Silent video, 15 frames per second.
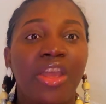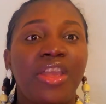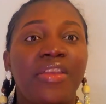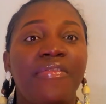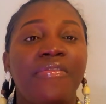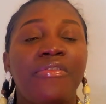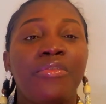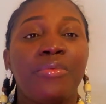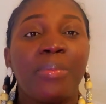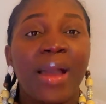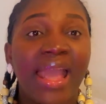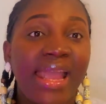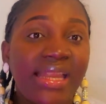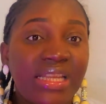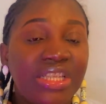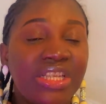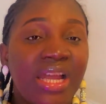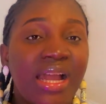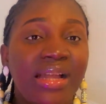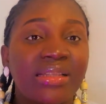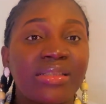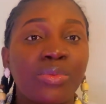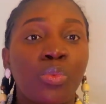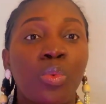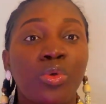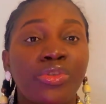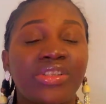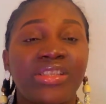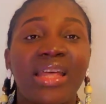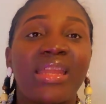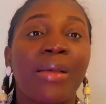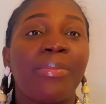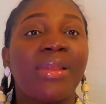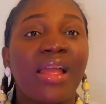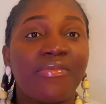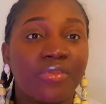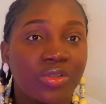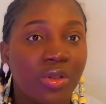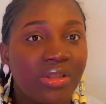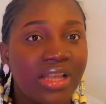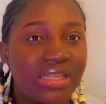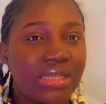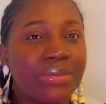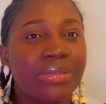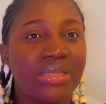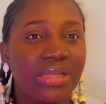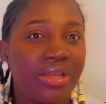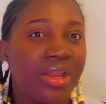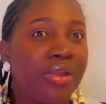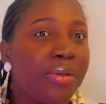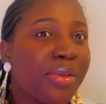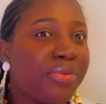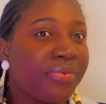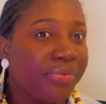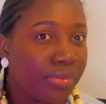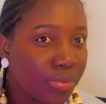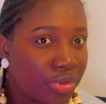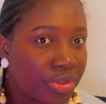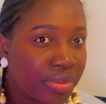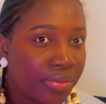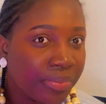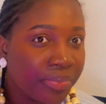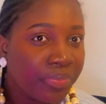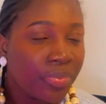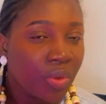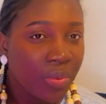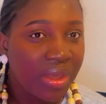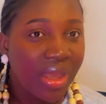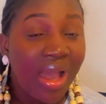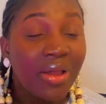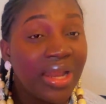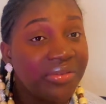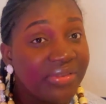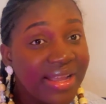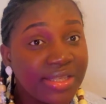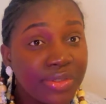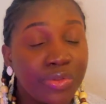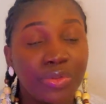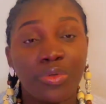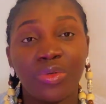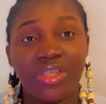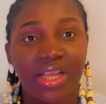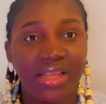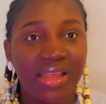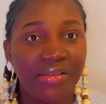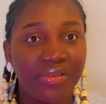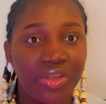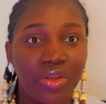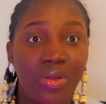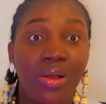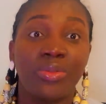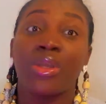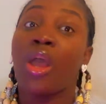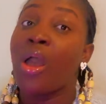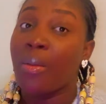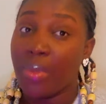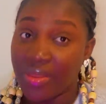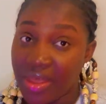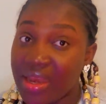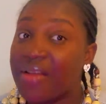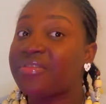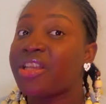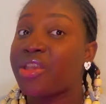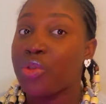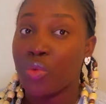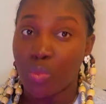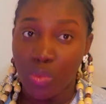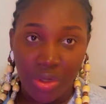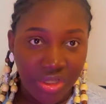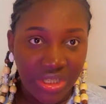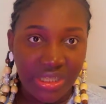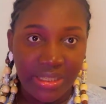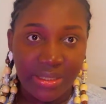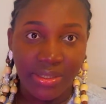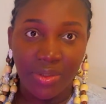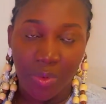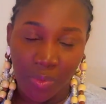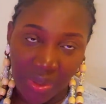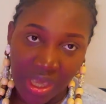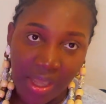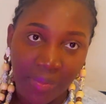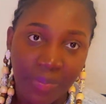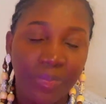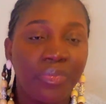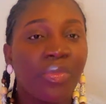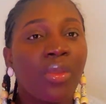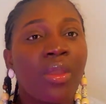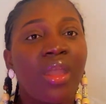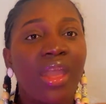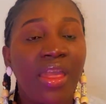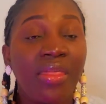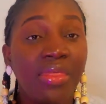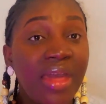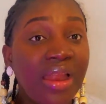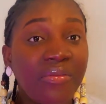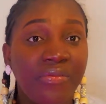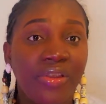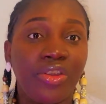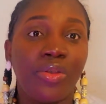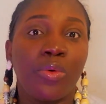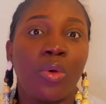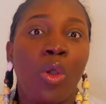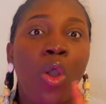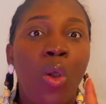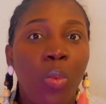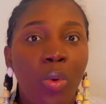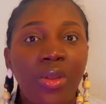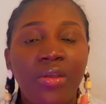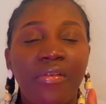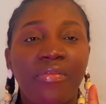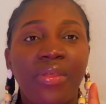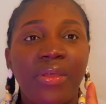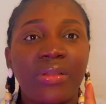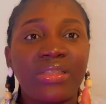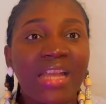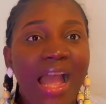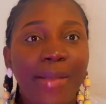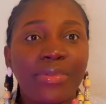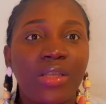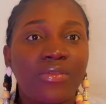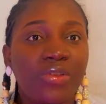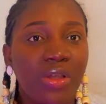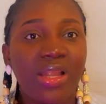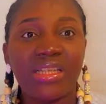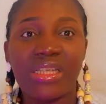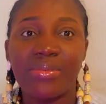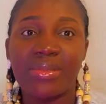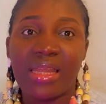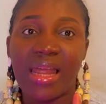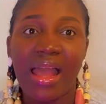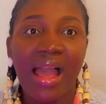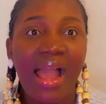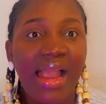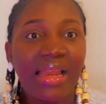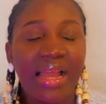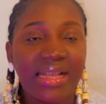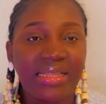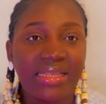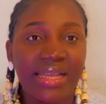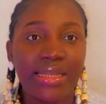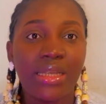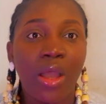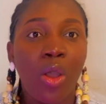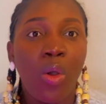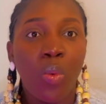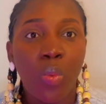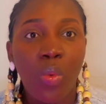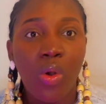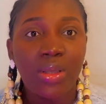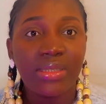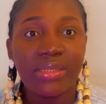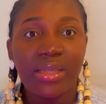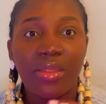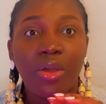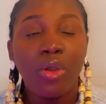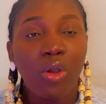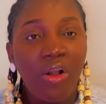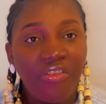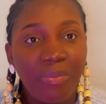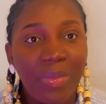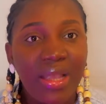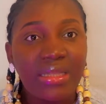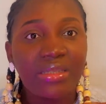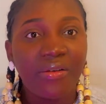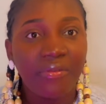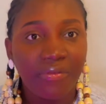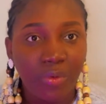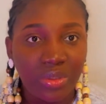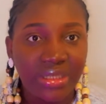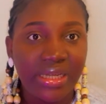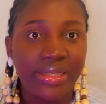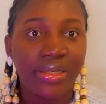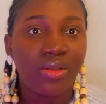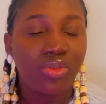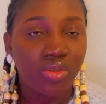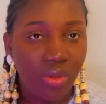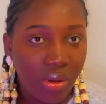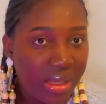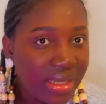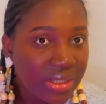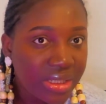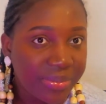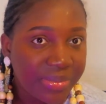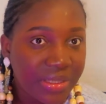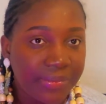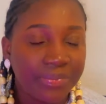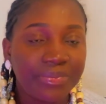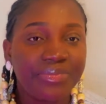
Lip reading: if you by any chance want to start applying for scholarships in the nearest future. Okay, I'll advise you to go check that video out, but then after you watch this, okay? In that video, one of the types of scholarships that I highlighted was the government-funded scholarships.